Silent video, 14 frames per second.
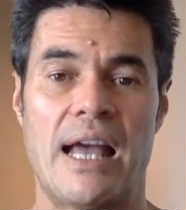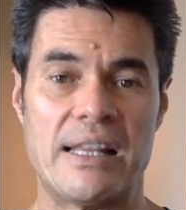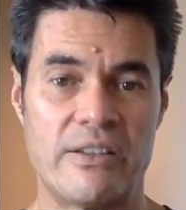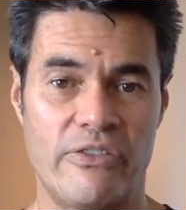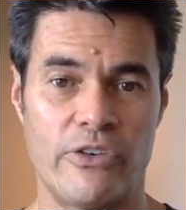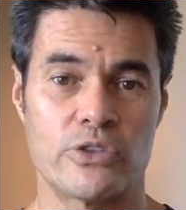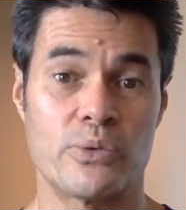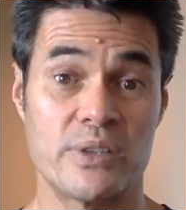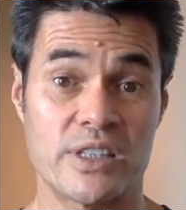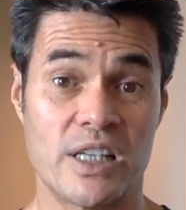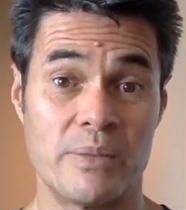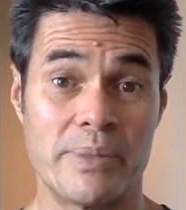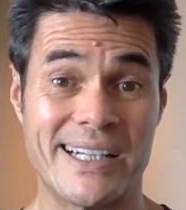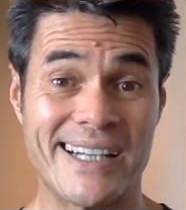And the first one's
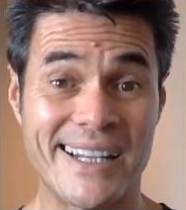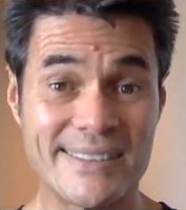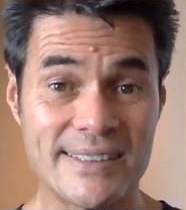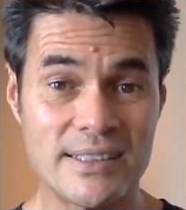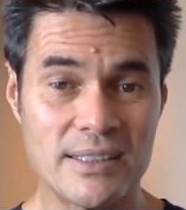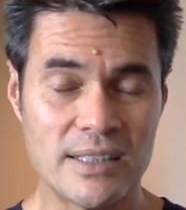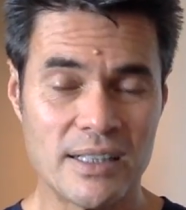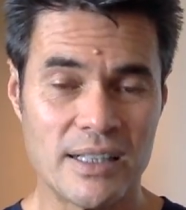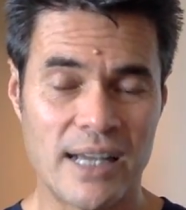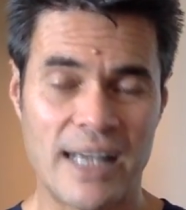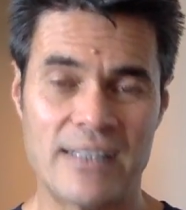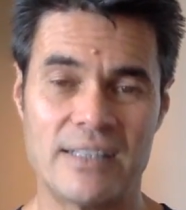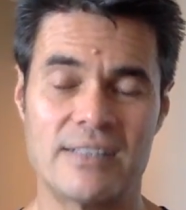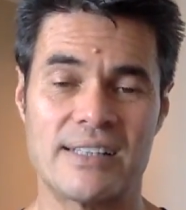going to be in London,
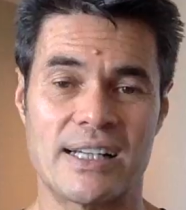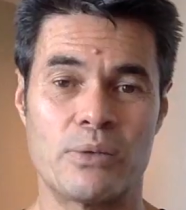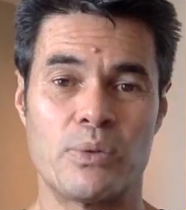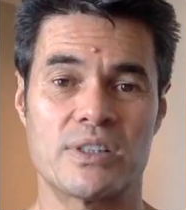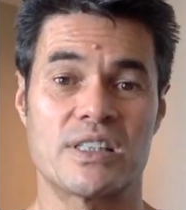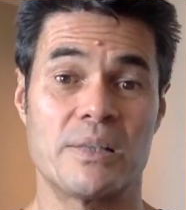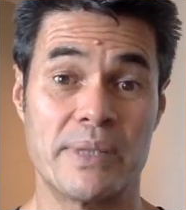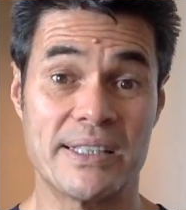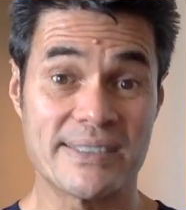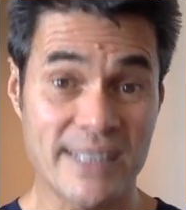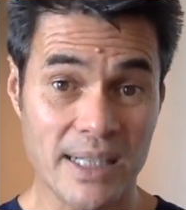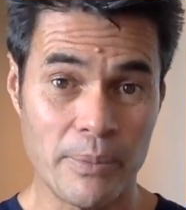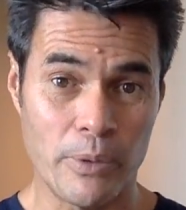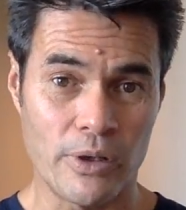and then the second one's going to be in
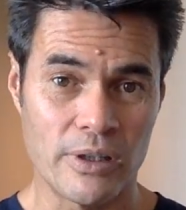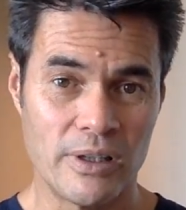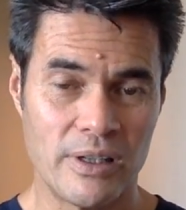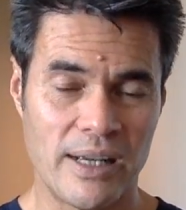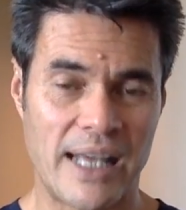Singapore.